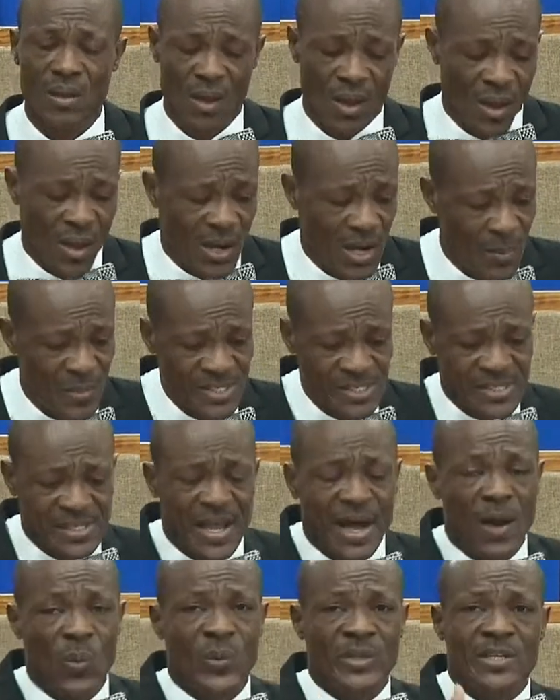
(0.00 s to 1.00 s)
Let me
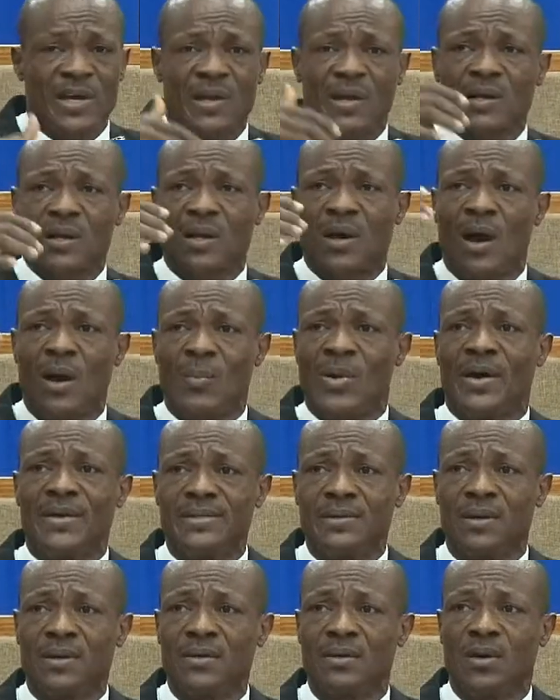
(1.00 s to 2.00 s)
start with an uncommon
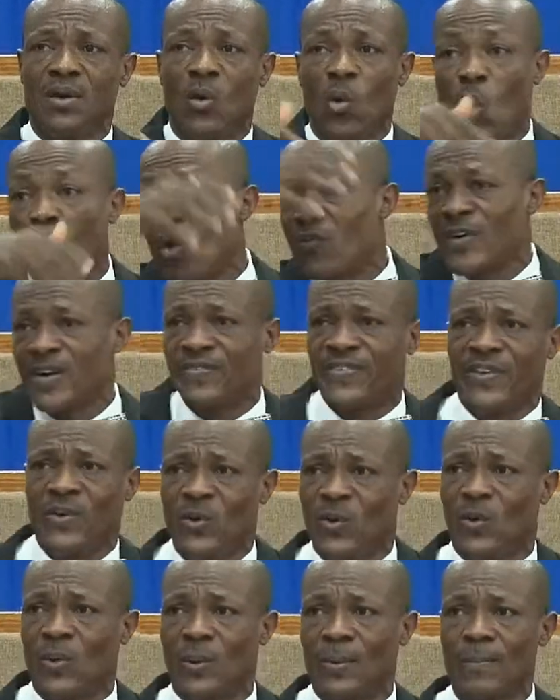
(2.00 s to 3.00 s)

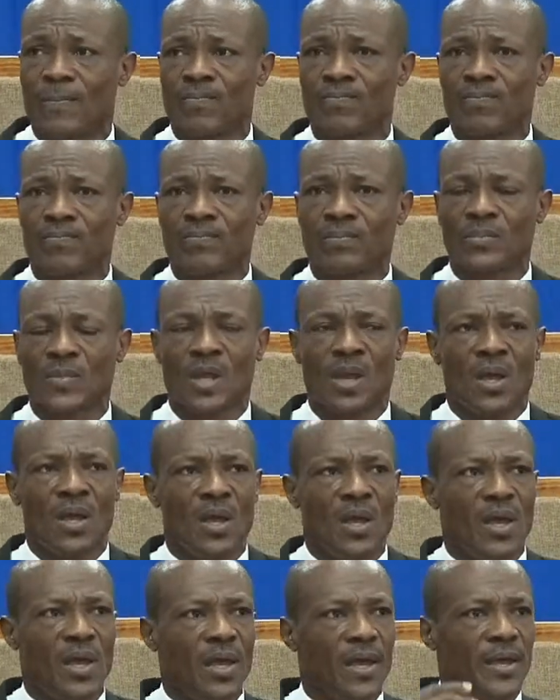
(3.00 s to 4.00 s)
overview.
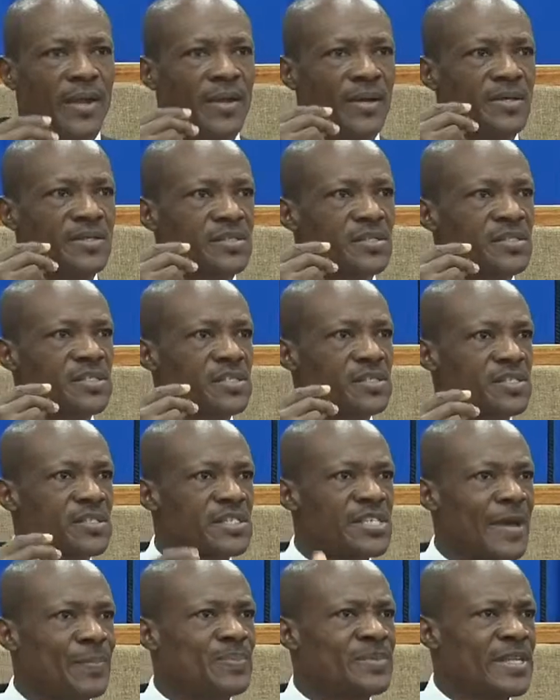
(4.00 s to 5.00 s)
In
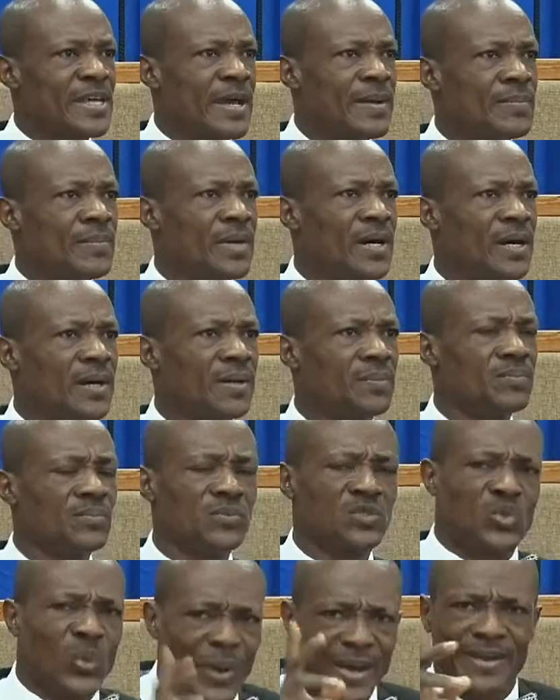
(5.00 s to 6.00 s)
September
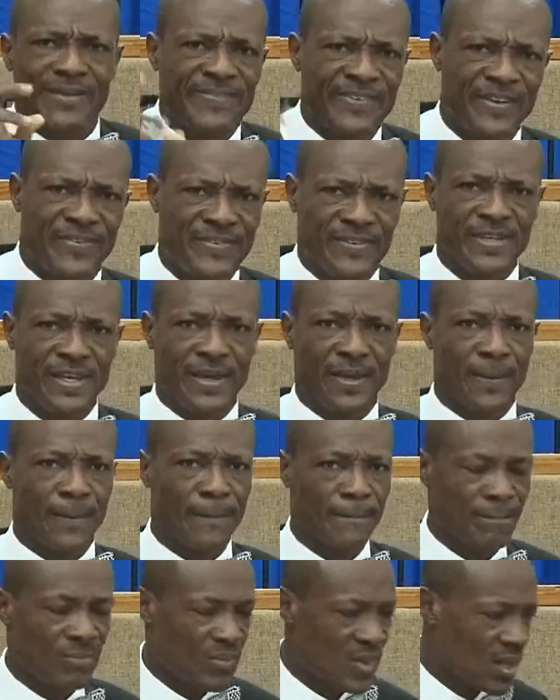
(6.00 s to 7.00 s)
2015,
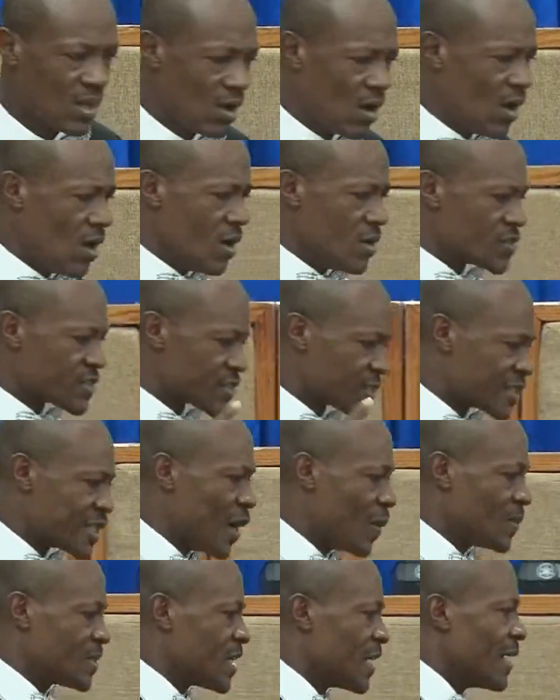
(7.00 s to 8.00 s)

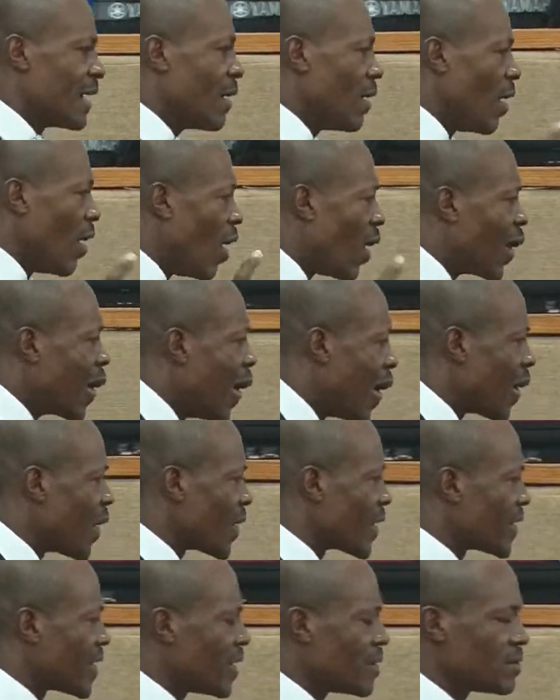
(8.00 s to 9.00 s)
something
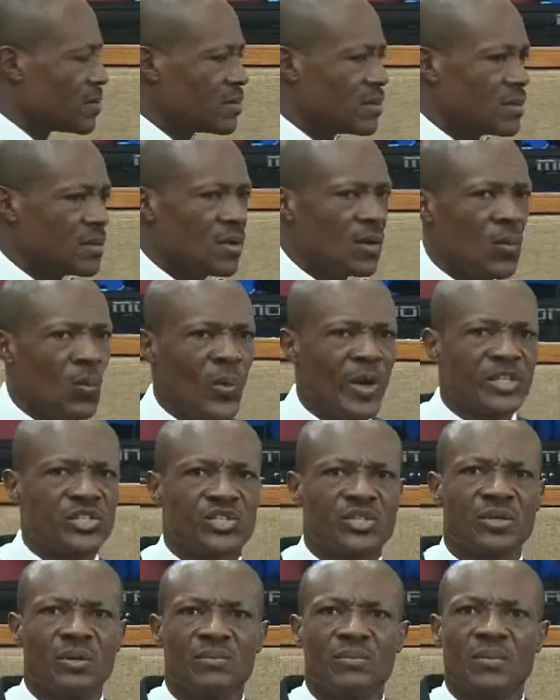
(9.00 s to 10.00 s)
occurred which
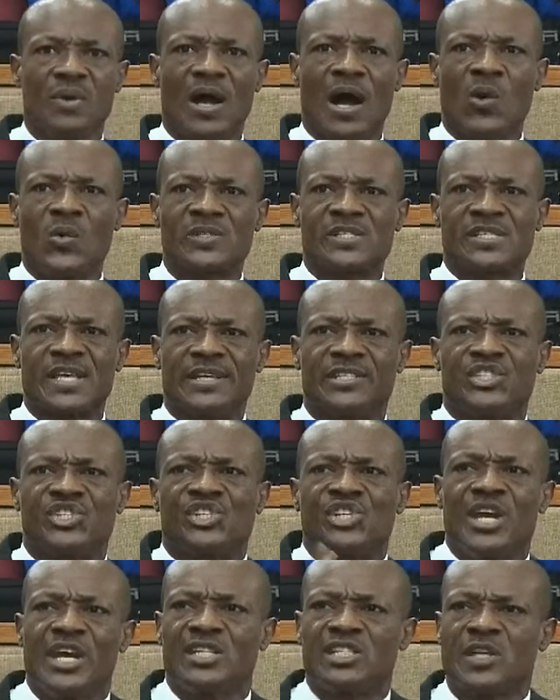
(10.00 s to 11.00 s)
I would say changed the